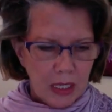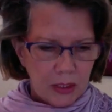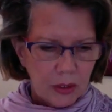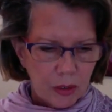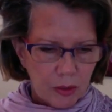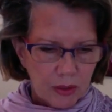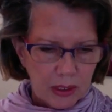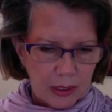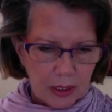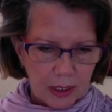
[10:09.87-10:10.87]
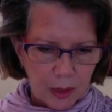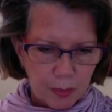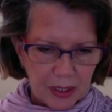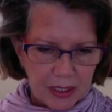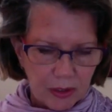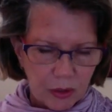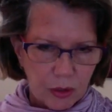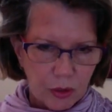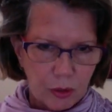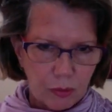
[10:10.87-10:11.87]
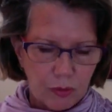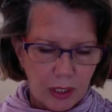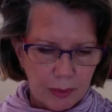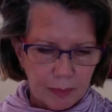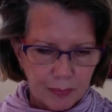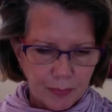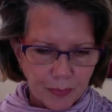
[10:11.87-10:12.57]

So this is a nice place to rub,